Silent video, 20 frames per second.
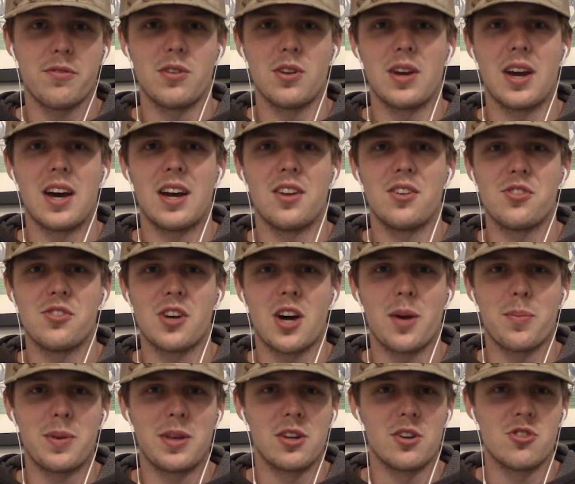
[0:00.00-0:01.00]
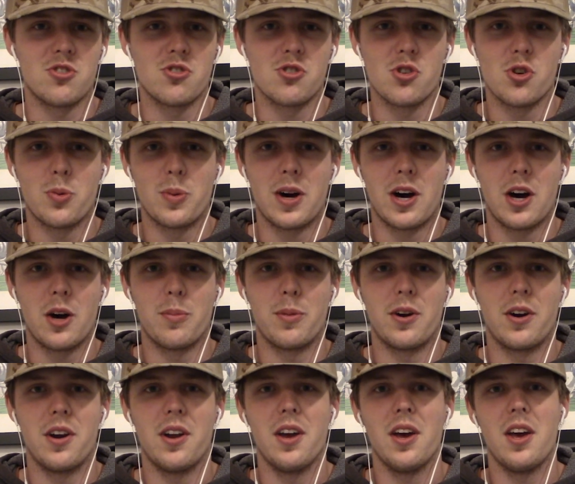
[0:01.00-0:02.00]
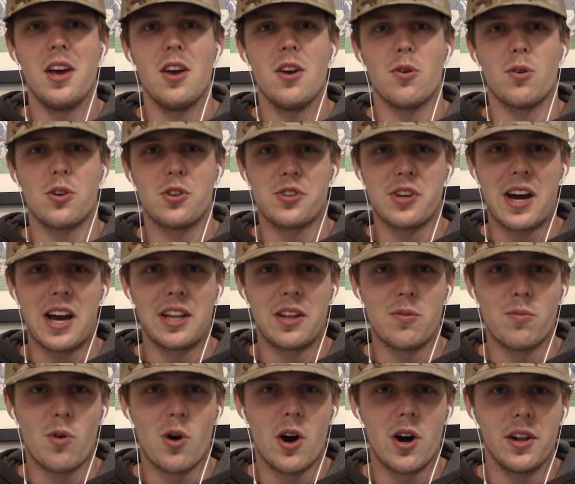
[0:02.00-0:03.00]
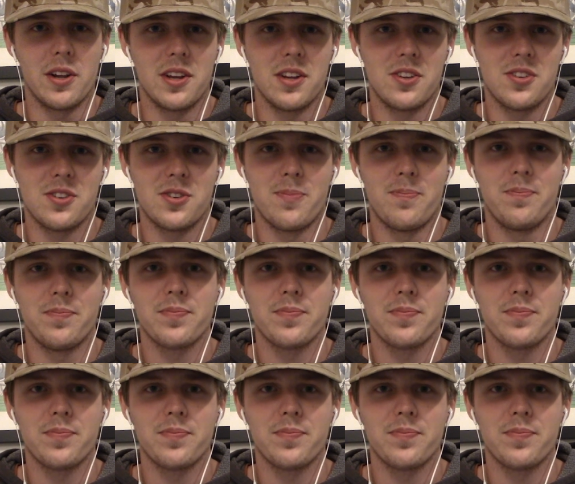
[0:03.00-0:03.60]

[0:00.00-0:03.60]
You got to stop either Chuba Hubbard or Tylan Wallace.